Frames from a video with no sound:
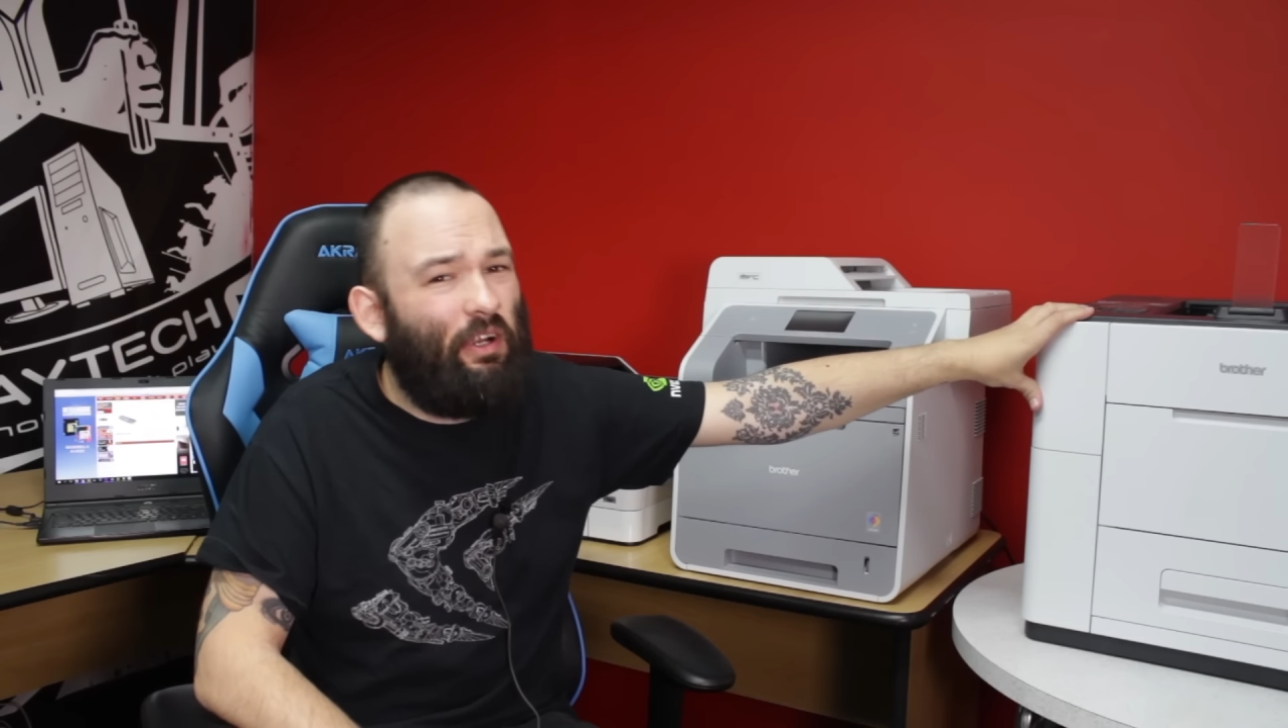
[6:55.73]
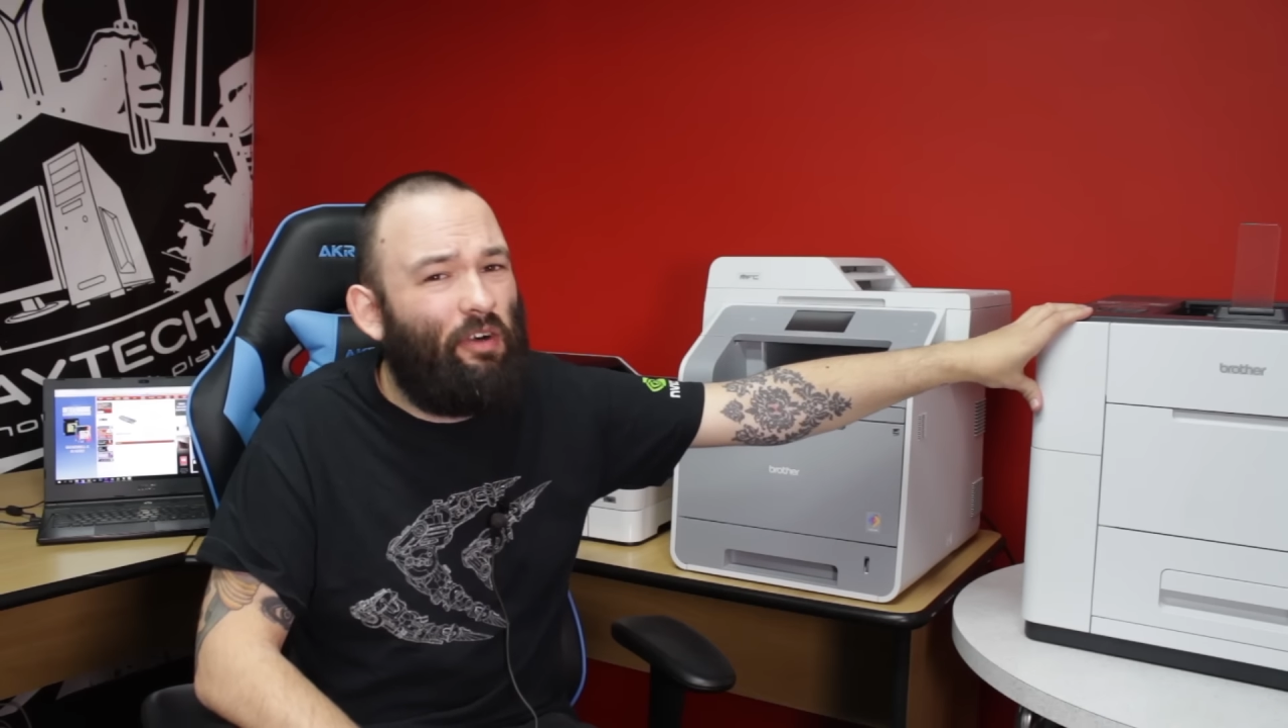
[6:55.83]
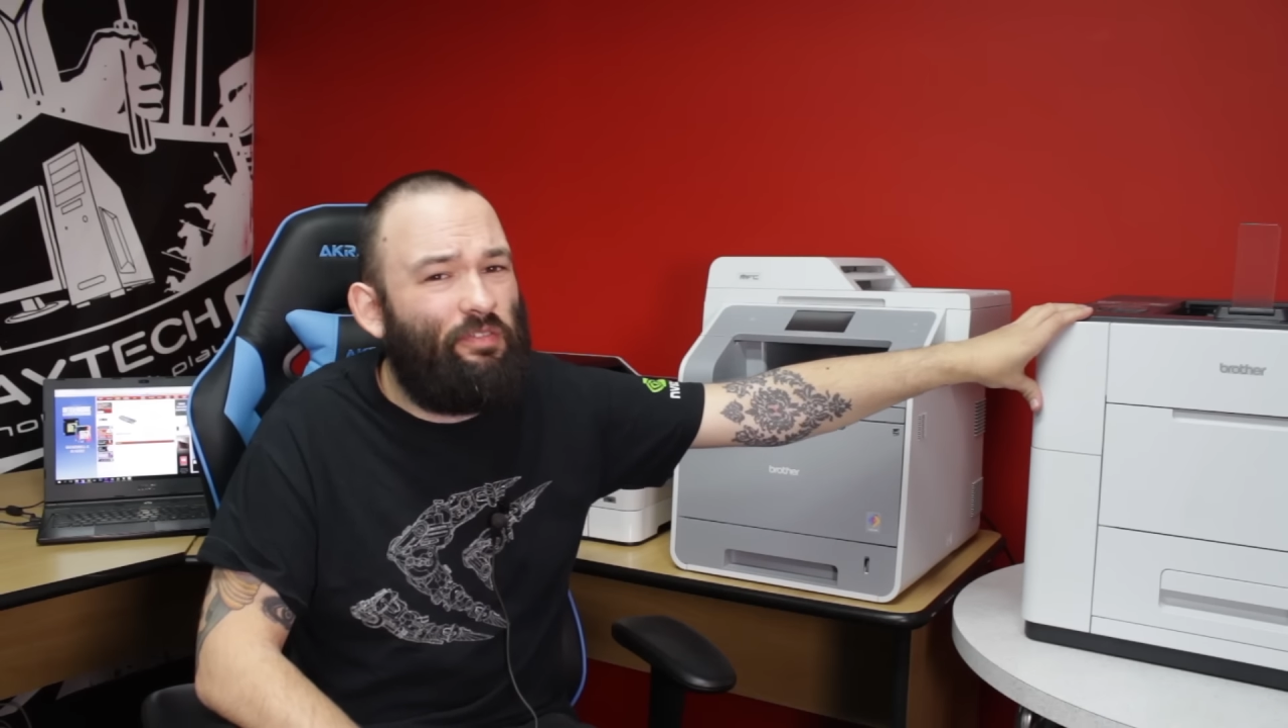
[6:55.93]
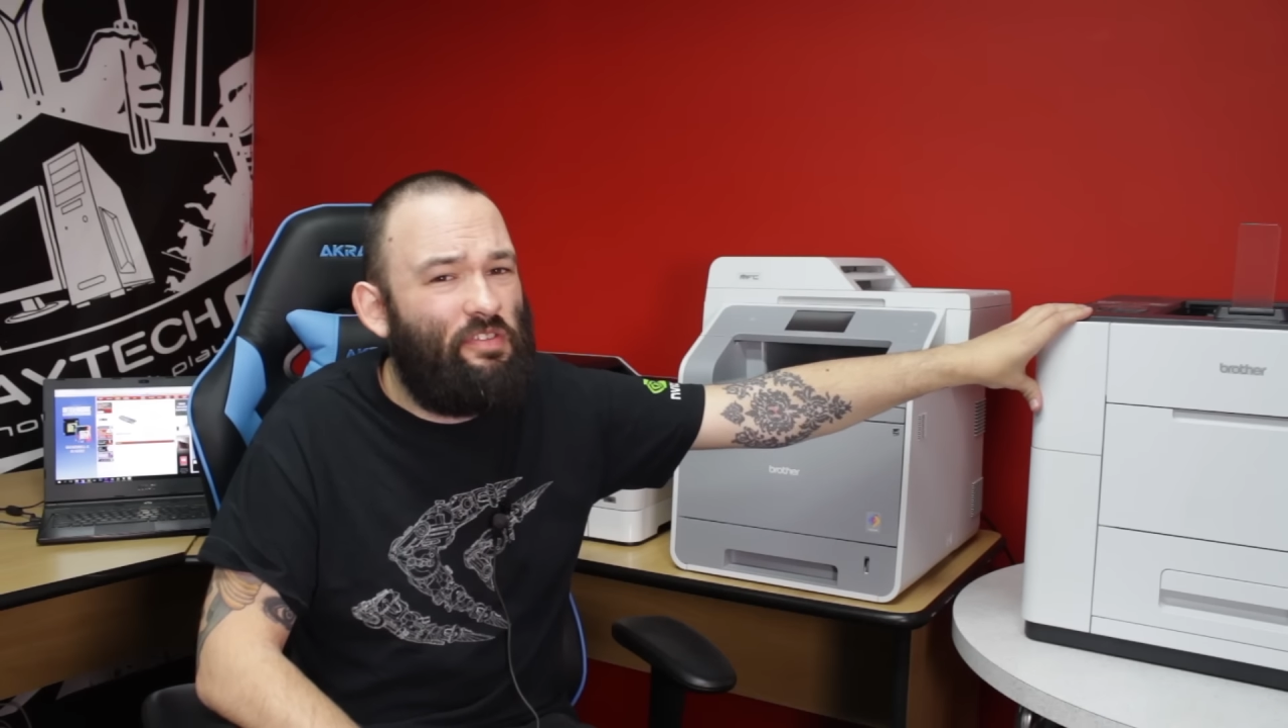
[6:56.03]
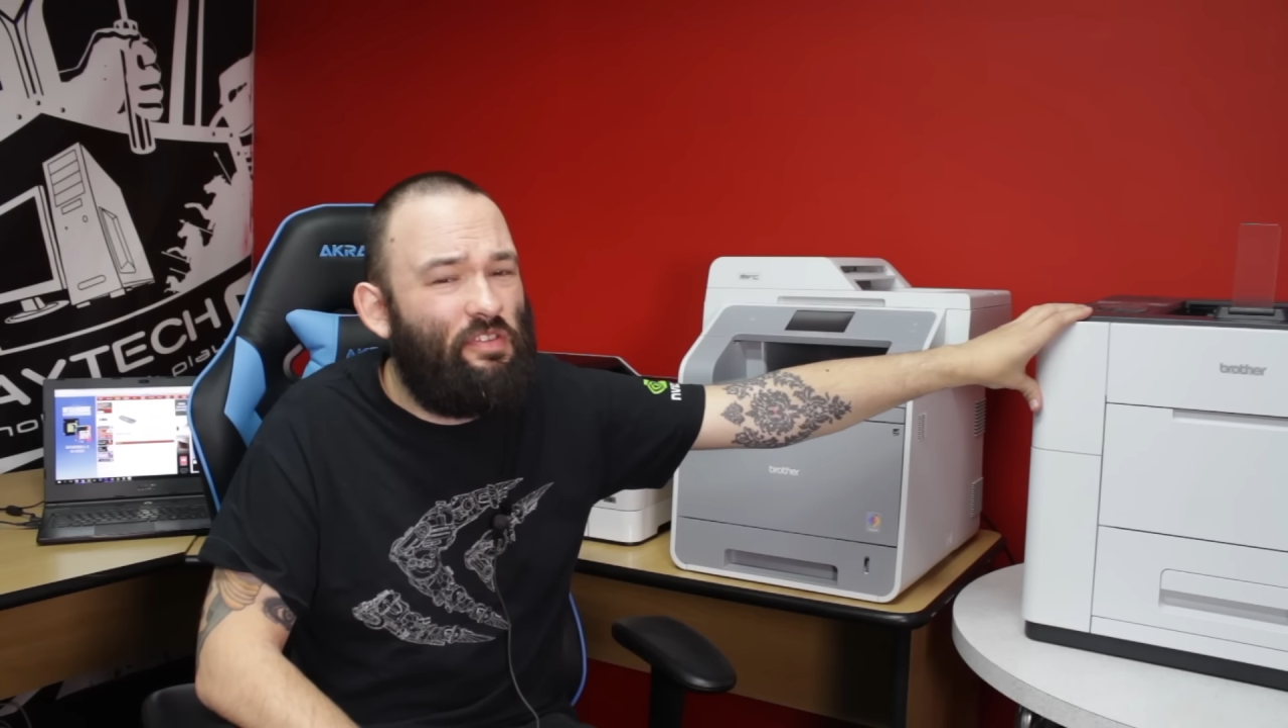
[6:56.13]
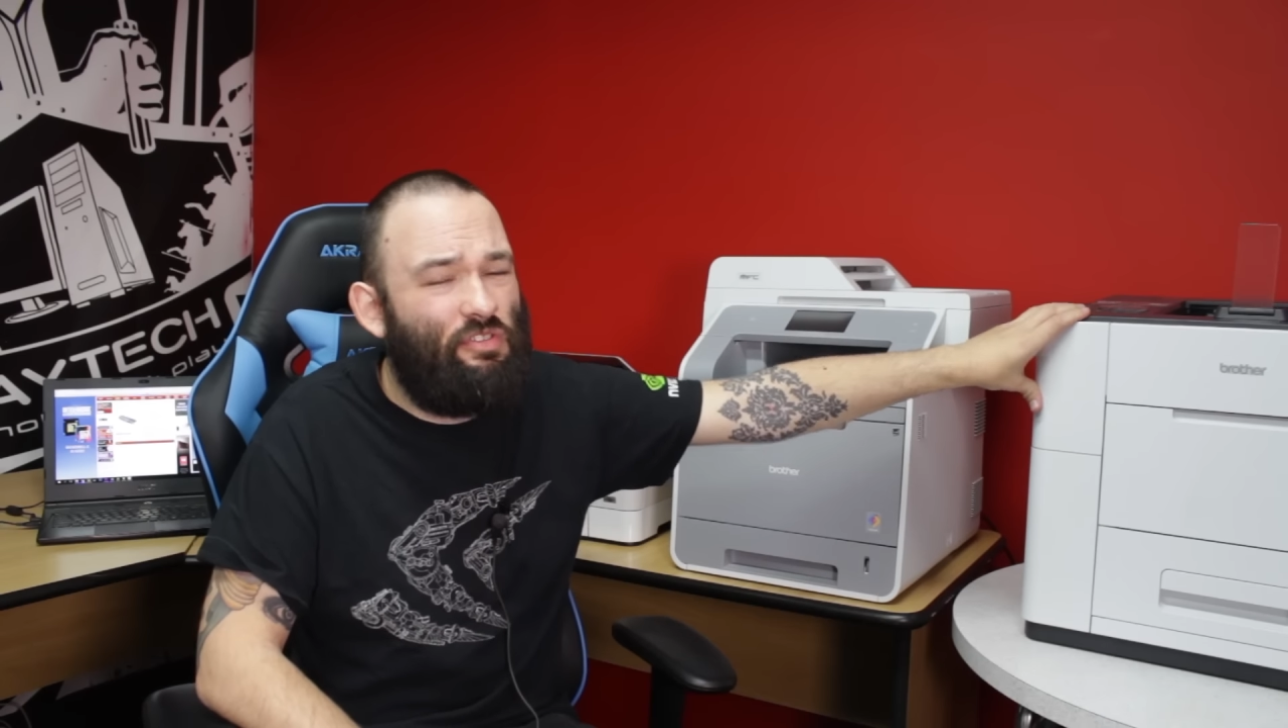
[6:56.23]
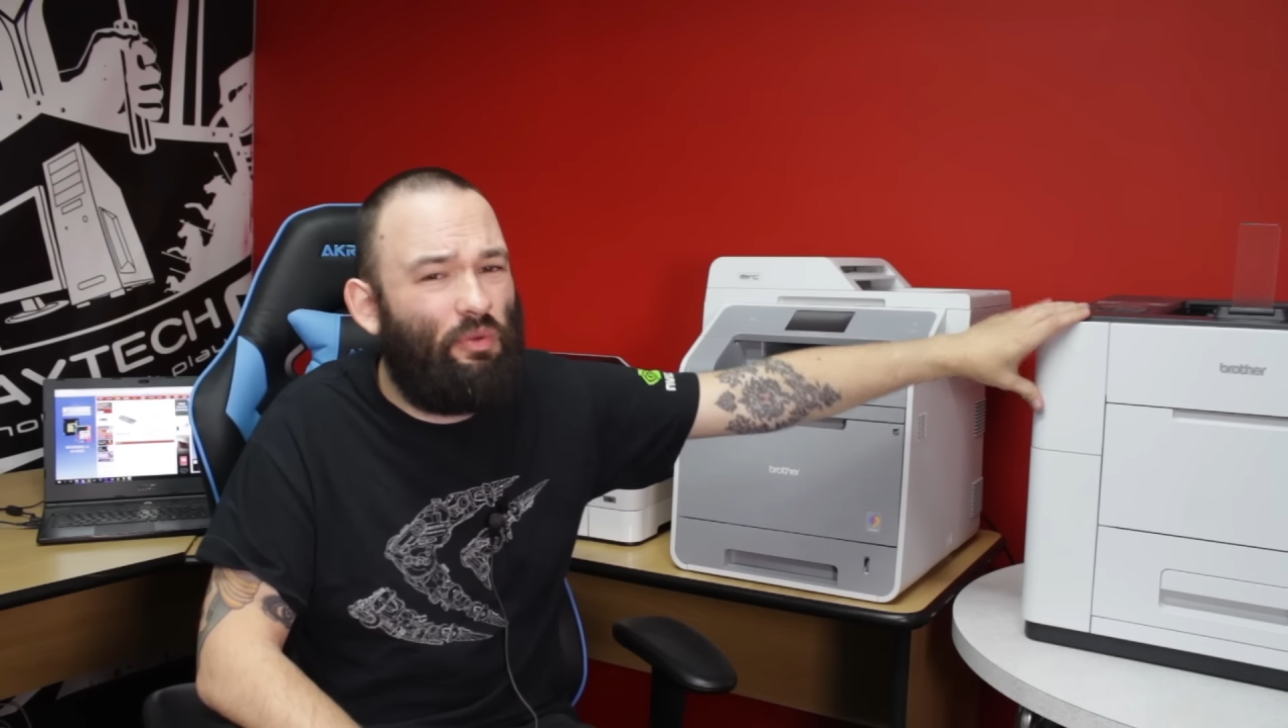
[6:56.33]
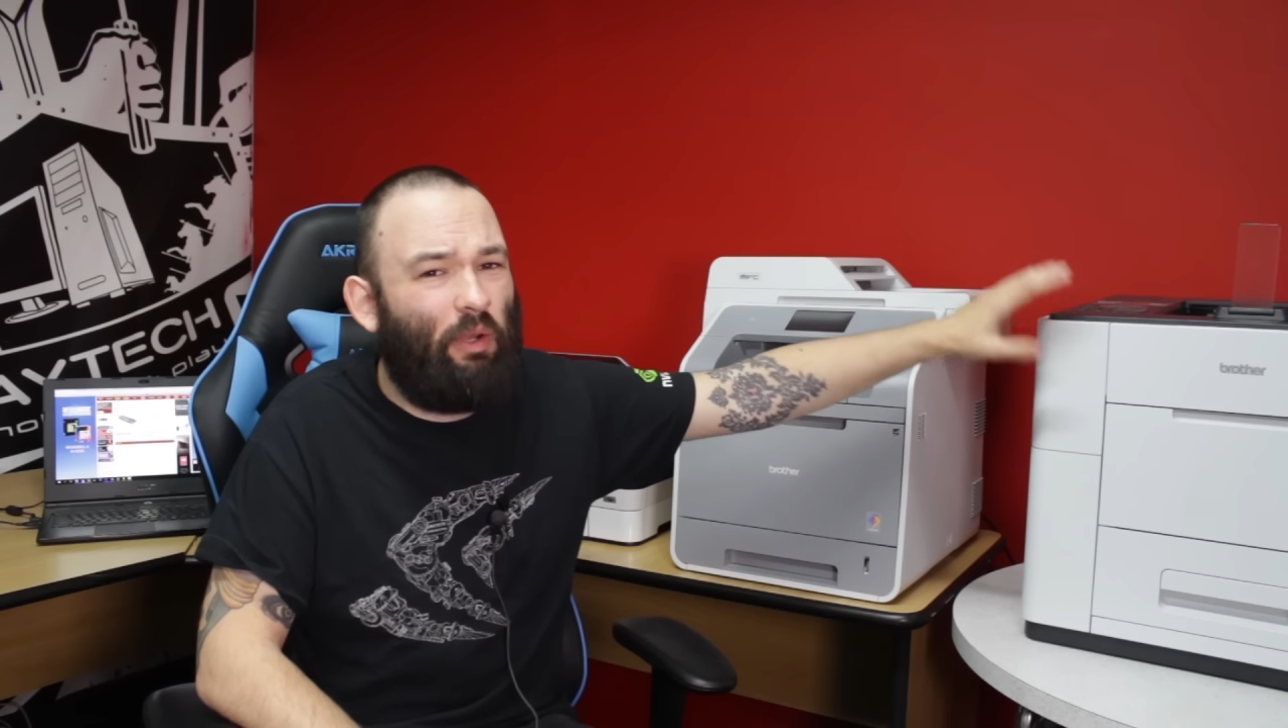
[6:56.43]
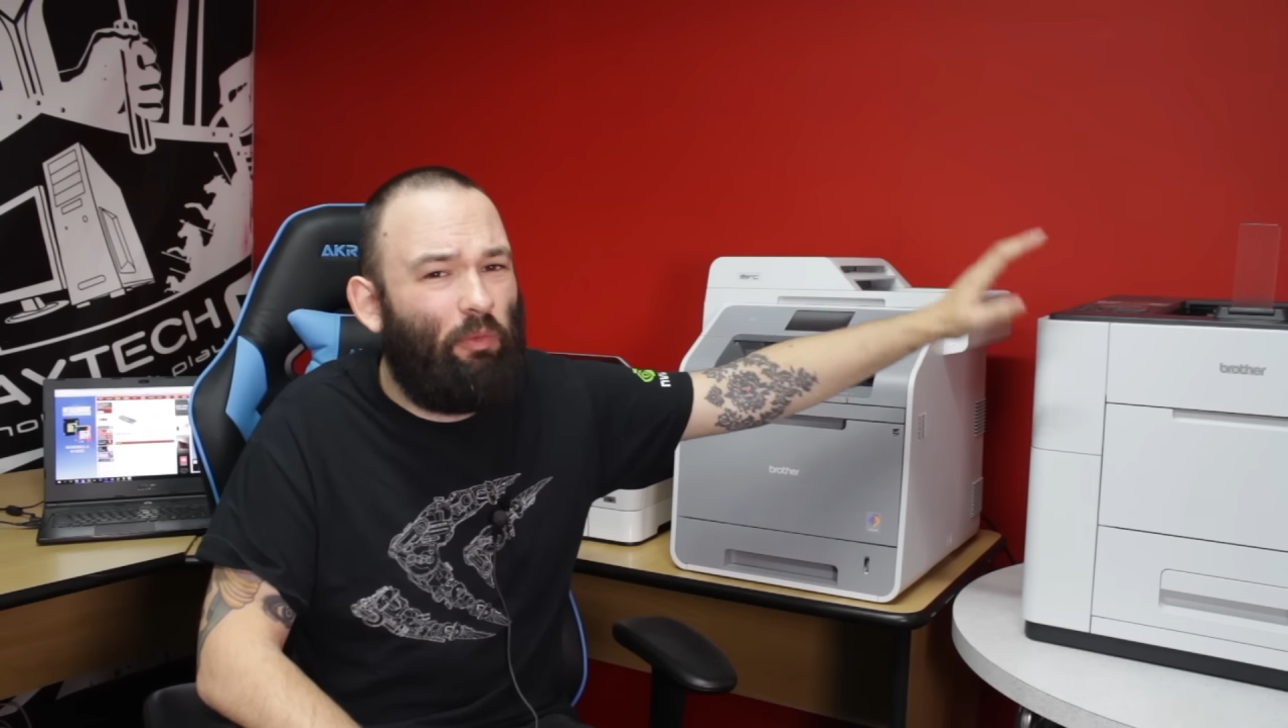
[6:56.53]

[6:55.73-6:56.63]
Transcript: offices doing